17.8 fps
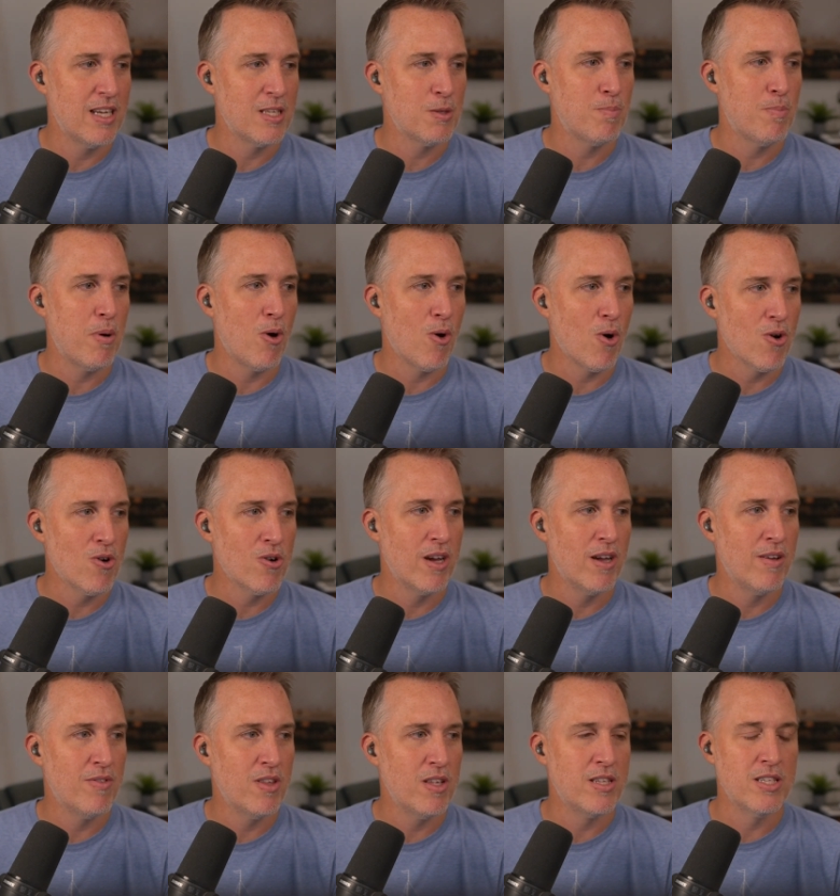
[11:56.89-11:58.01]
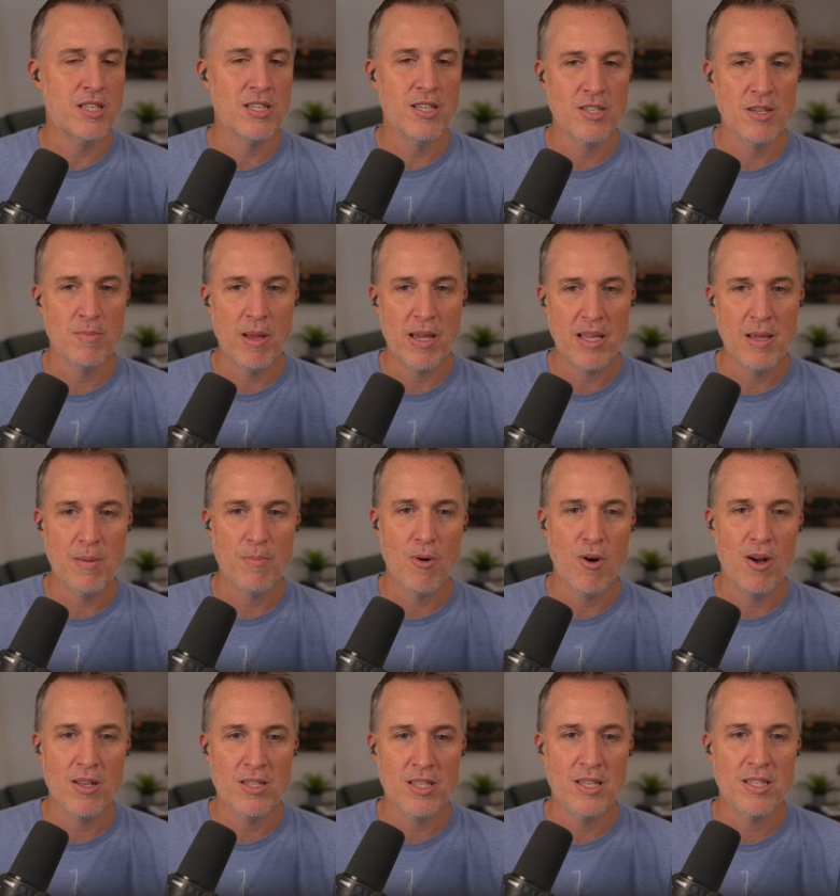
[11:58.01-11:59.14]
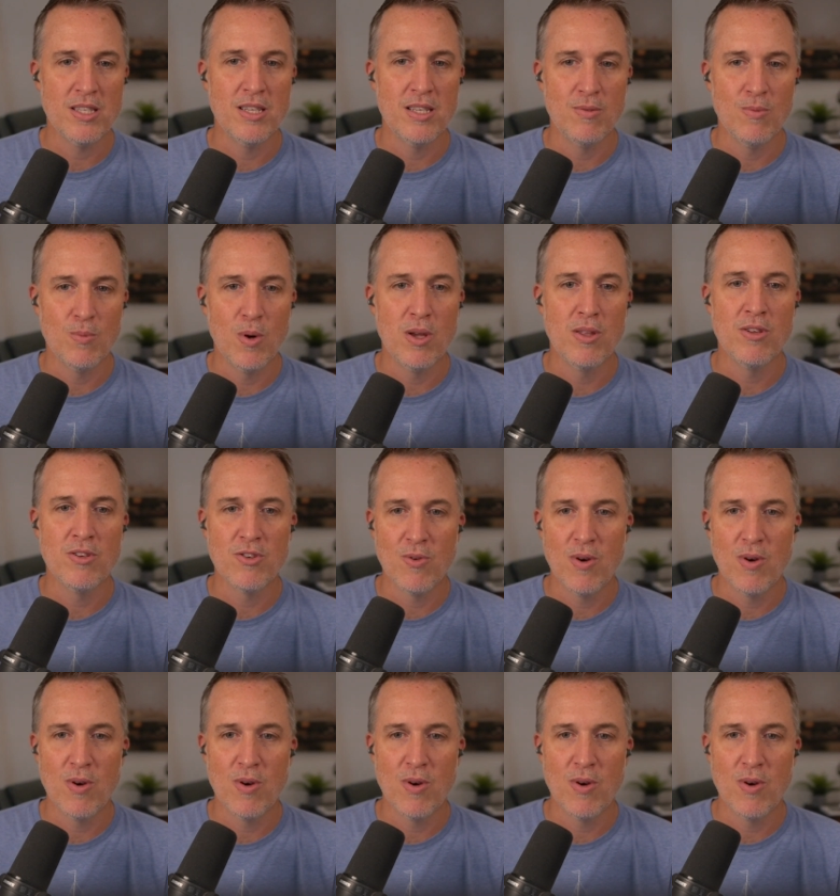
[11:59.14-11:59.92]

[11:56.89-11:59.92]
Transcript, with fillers: as part of the decision making process and whether to